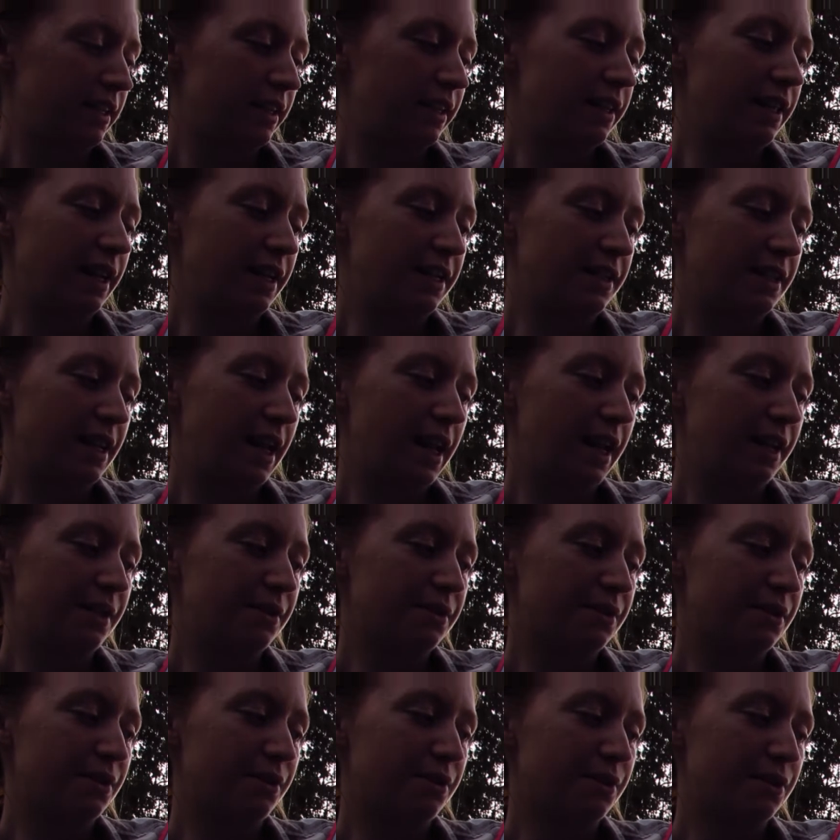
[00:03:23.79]
Their
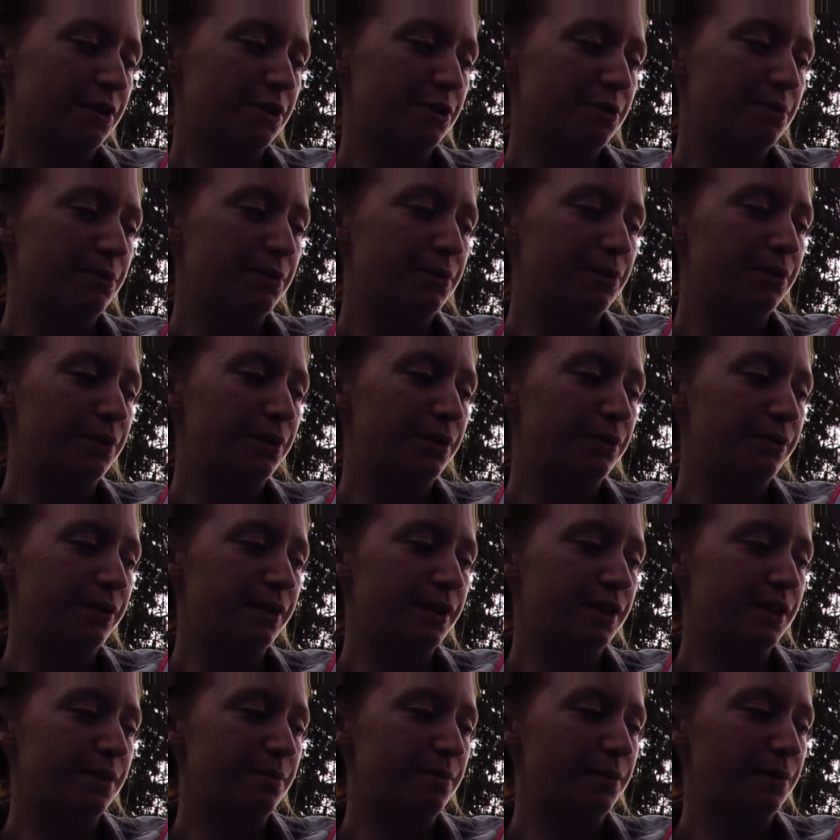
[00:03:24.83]
tails got smaller
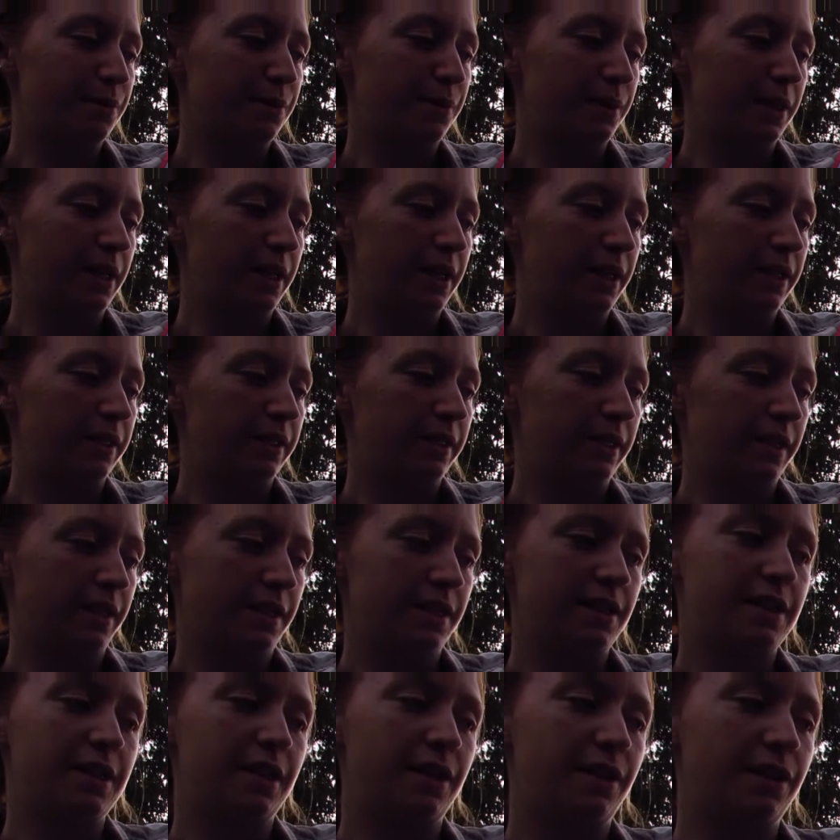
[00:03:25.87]
and smaller
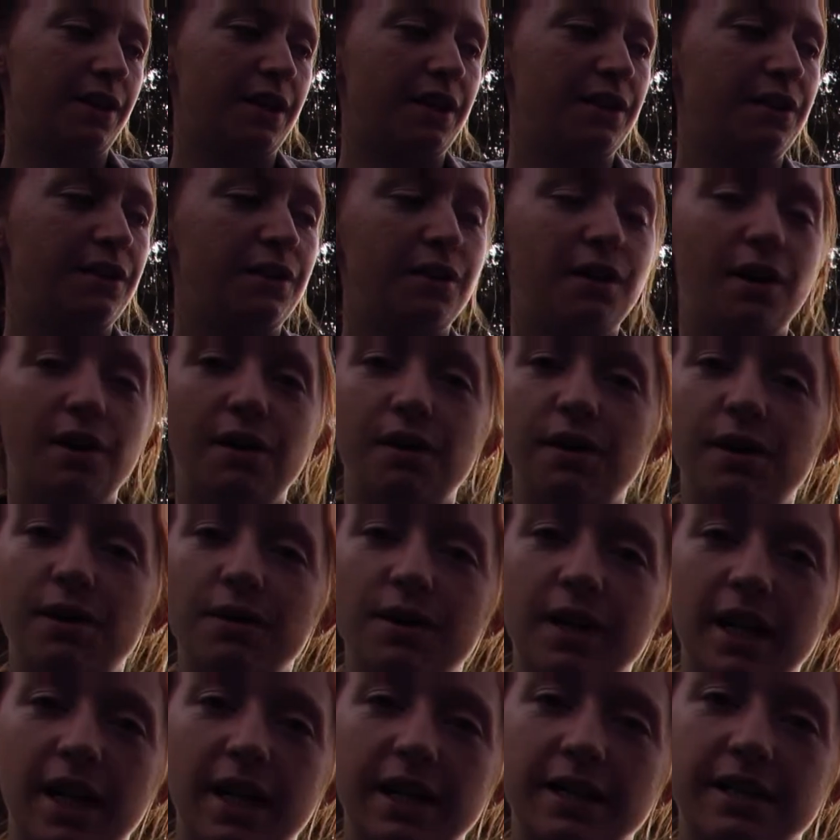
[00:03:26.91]
until they no
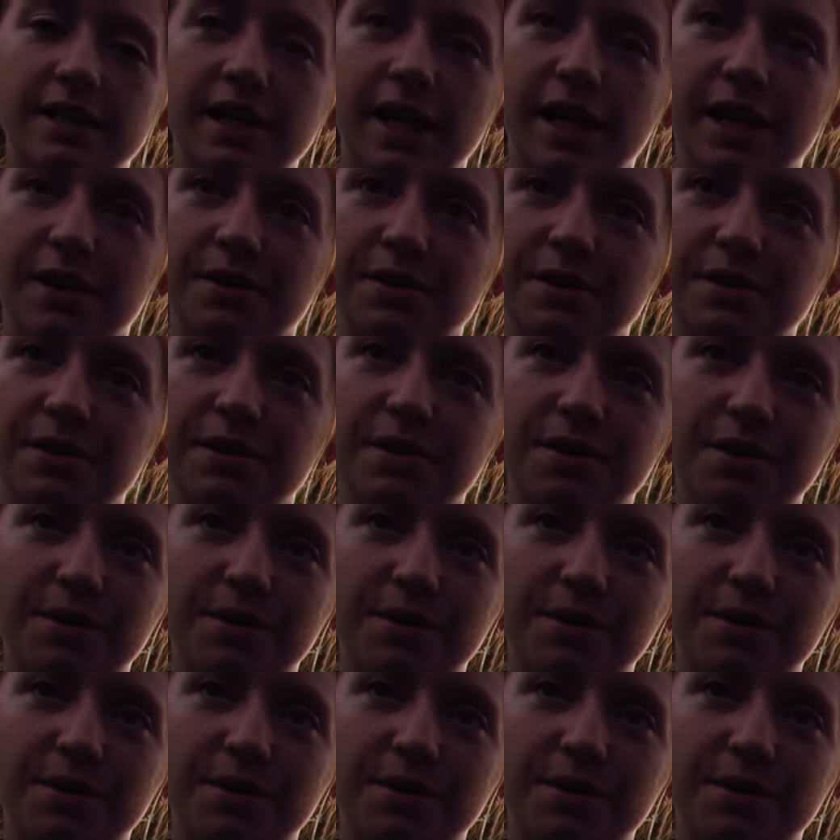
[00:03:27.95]
longer had tails at